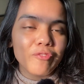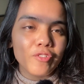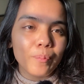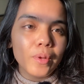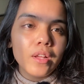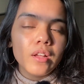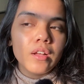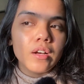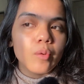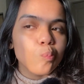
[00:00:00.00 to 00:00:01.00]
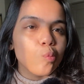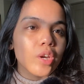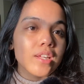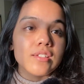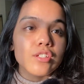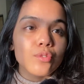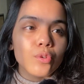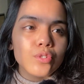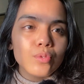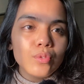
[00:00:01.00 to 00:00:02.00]
from what I just
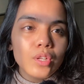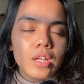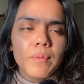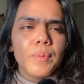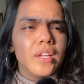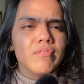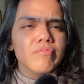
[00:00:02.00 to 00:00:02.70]
told you, but